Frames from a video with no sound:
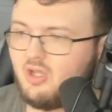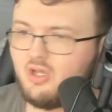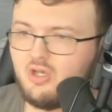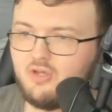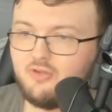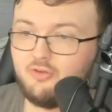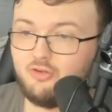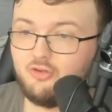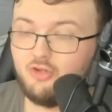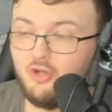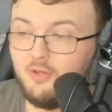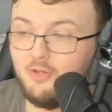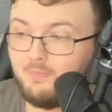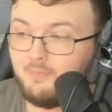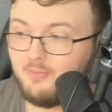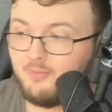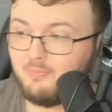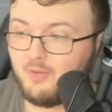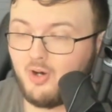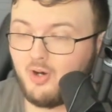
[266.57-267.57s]

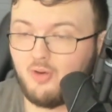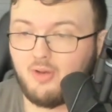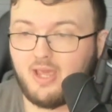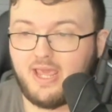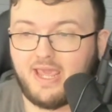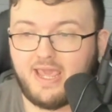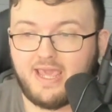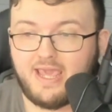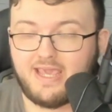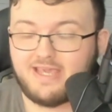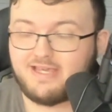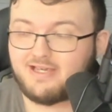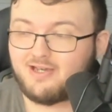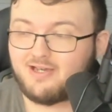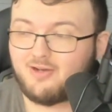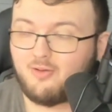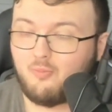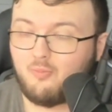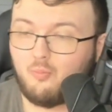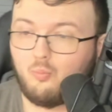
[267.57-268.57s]
Super Bowl egg.
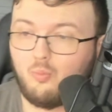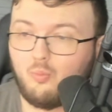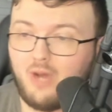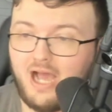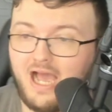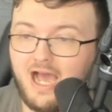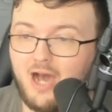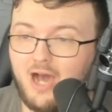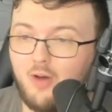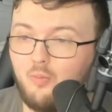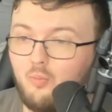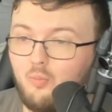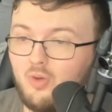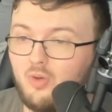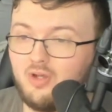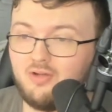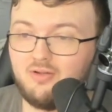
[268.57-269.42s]
Wow.